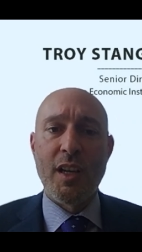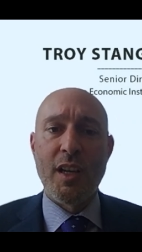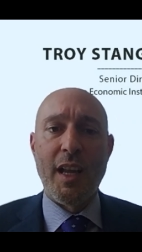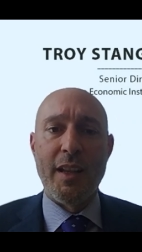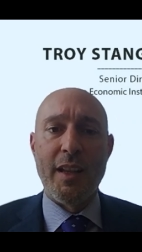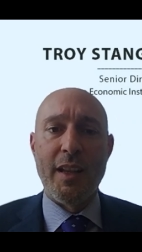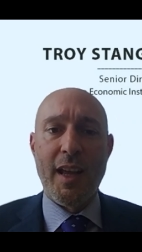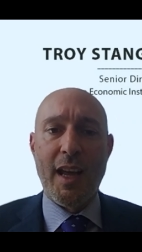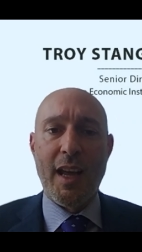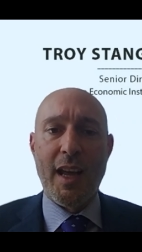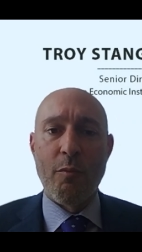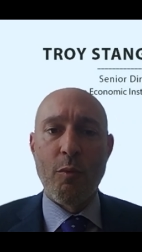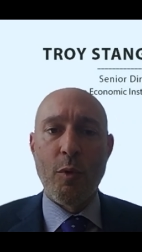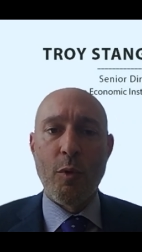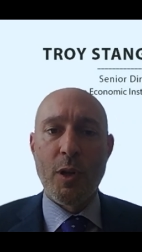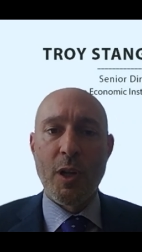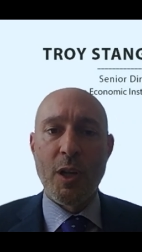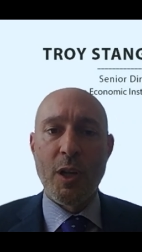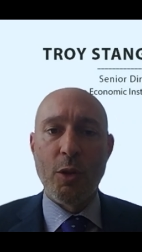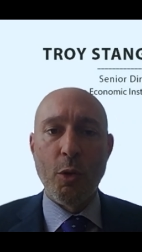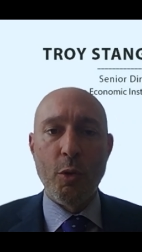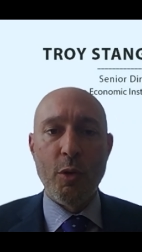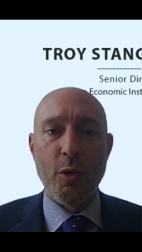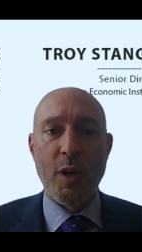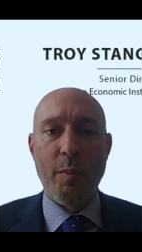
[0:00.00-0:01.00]
and that were
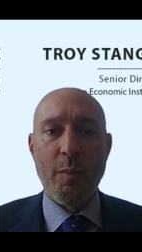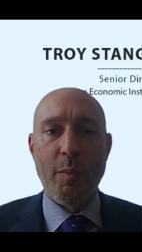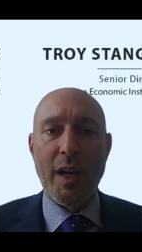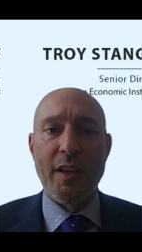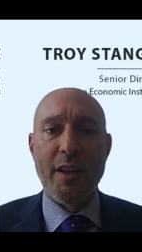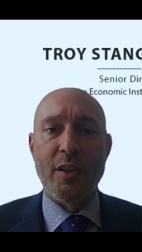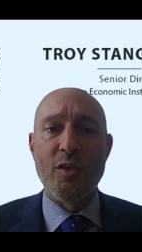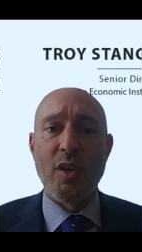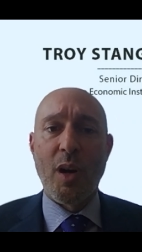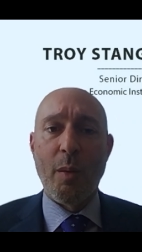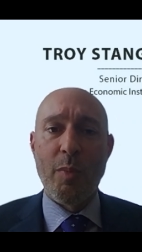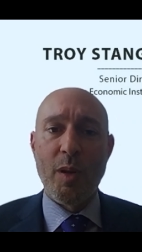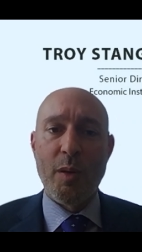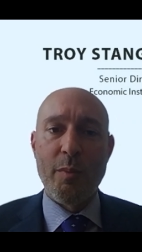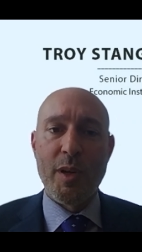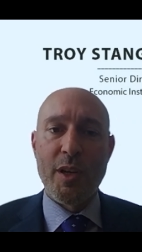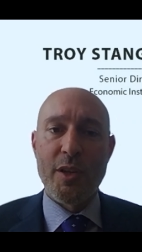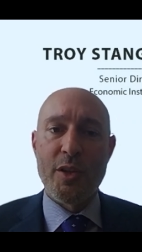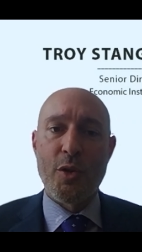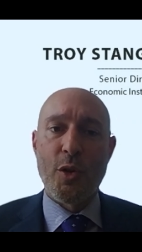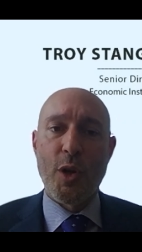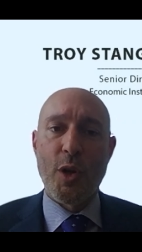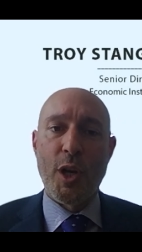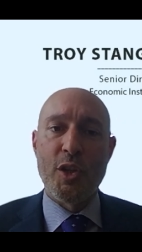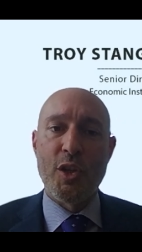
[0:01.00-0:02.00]
concluded by the Trump
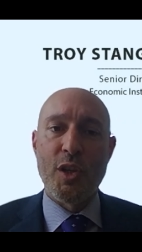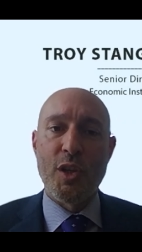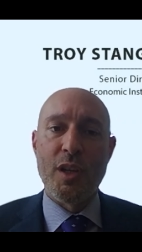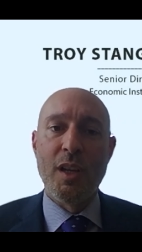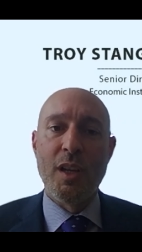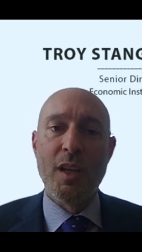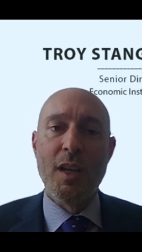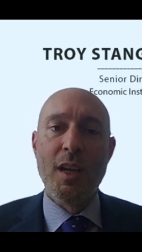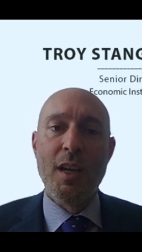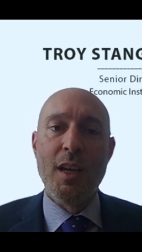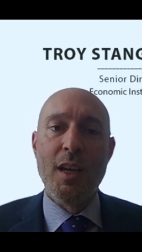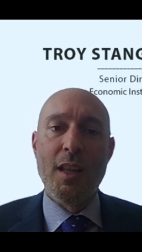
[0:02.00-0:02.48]
administration